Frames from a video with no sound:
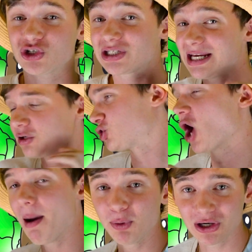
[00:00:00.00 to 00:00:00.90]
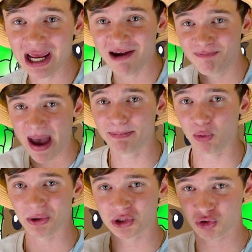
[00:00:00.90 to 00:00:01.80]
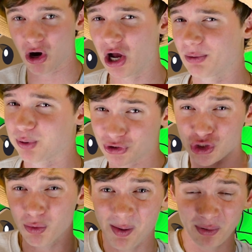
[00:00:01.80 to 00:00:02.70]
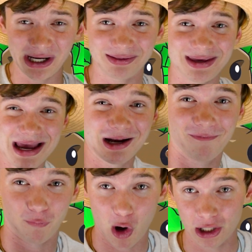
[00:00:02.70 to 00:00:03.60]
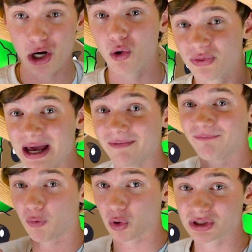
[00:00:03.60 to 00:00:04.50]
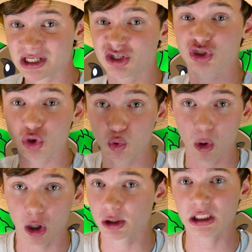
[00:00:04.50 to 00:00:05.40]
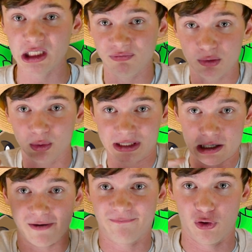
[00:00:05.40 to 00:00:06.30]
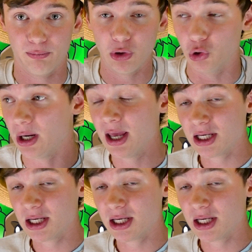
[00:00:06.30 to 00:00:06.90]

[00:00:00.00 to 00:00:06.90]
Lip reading: See, Chopper gave Bepo a shrug, presumably at the end of Wano, that forces Sulong even without a full moon.